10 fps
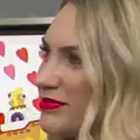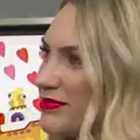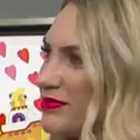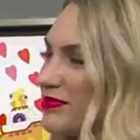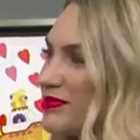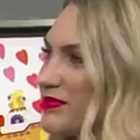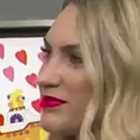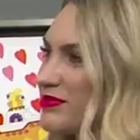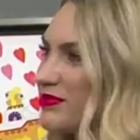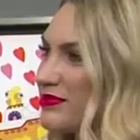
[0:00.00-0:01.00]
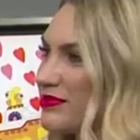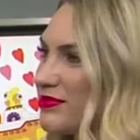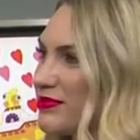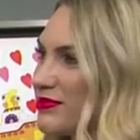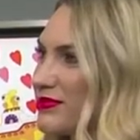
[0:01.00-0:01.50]

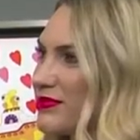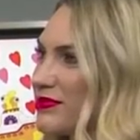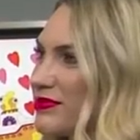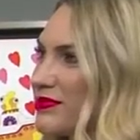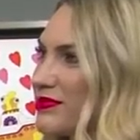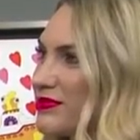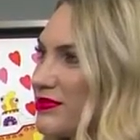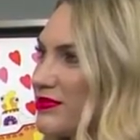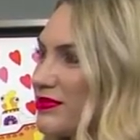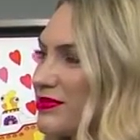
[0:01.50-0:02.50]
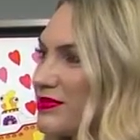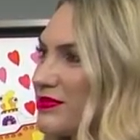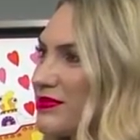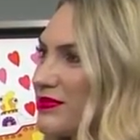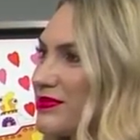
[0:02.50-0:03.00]

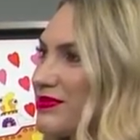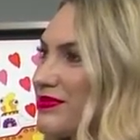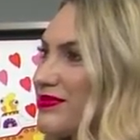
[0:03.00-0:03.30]
The person shown says nothing.